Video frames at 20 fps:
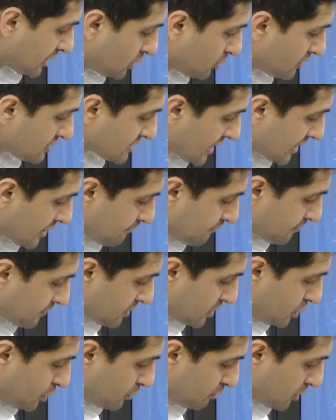do is
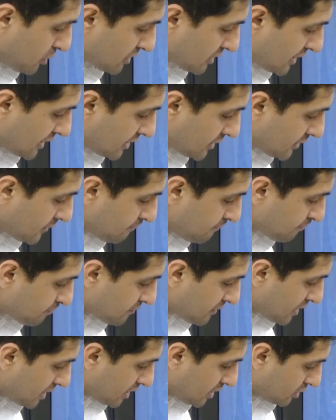you put
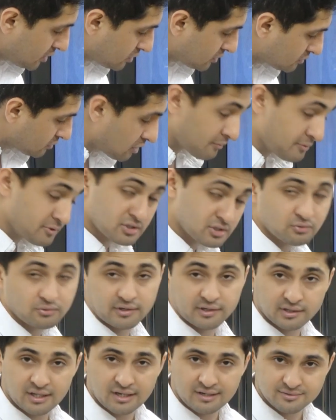obviously
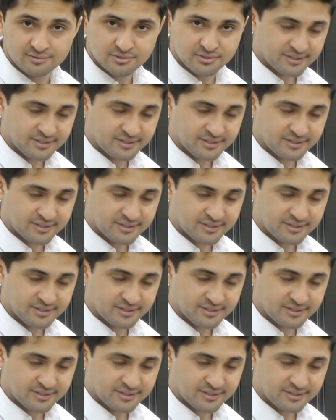wearing gloves,